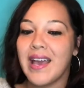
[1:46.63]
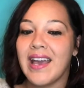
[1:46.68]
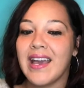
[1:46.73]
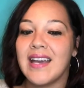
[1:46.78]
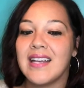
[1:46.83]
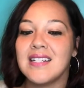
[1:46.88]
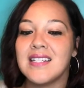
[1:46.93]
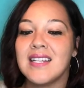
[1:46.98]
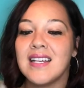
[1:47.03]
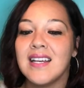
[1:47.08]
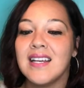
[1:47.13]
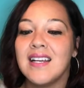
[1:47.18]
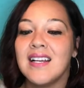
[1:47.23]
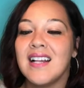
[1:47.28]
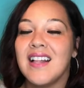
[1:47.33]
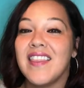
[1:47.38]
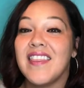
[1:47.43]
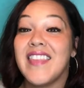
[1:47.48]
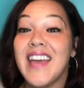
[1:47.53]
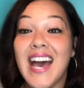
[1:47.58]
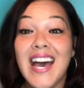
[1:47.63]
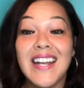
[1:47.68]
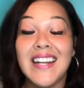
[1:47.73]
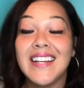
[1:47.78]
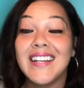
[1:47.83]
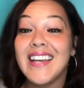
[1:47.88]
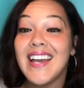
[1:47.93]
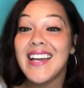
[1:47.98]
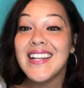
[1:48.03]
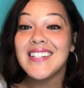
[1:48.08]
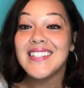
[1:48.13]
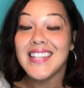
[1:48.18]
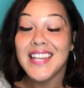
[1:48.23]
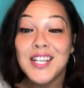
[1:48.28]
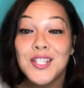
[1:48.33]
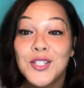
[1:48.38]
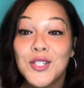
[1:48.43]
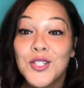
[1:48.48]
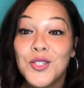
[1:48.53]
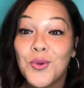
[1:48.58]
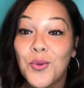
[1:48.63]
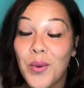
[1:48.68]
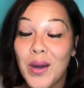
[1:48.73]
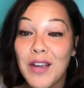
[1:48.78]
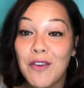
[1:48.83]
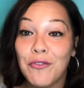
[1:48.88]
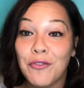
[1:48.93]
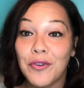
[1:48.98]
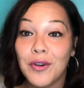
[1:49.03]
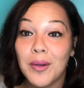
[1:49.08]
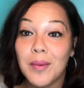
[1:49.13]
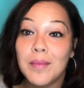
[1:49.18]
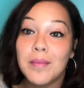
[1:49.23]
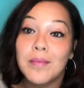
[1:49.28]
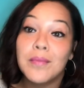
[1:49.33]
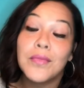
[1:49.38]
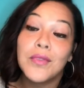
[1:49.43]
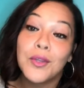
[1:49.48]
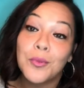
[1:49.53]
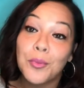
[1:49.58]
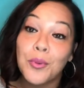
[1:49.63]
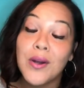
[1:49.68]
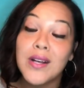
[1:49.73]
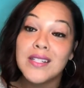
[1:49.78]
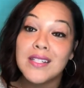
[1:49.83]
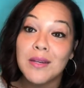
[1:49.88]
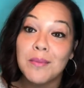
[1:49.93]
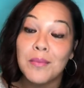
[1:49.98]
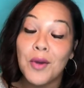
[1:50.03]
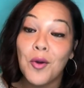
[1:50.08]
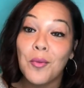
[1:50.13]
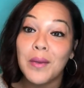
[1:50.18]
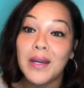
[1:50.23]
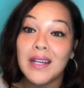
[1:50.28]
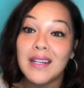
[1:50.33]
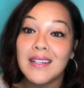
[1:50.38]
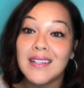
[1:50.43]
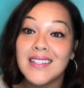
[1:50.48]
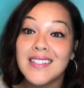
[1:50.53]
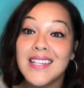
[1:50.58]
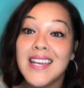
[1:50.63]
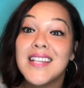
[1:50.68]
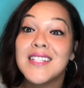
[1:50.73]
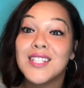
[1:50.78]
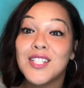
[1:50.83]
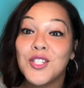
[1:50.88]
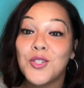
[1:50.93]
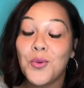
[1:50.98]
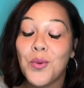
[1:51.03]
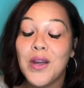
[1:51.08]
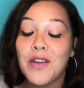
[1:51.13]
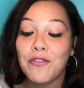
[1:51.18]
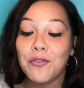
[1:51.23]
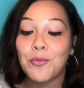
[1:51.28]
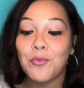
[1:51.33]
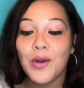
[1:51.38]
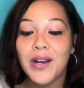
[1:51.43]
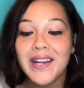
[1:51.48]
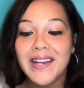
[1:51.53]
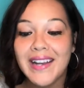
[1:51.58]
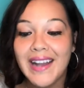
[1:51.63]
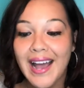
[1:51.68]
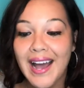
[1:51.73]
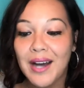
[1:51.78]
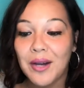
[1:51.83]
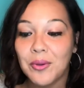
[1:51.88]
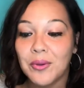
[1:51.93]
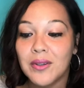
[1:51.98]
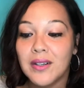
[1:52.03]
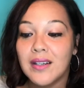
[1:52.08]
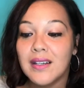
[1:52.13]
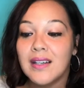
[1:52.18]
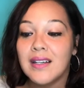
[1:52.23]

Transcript: And that again takes us away from the present moment. It takes us away from right now.